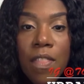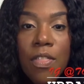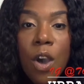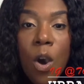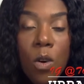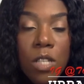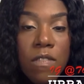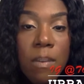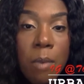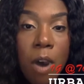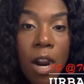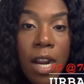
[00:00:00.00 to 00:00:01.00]
the host of a
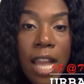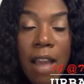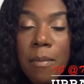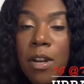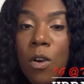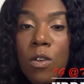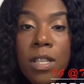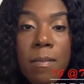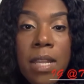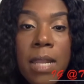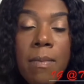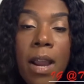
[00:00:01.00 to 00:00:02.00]
party, I've been a host of
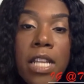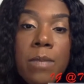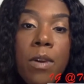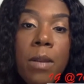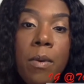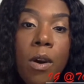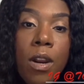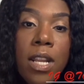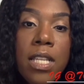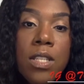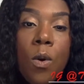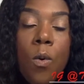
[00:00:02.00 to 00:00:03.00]
many Poshmark
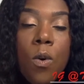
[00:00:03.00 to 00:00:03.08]
parties,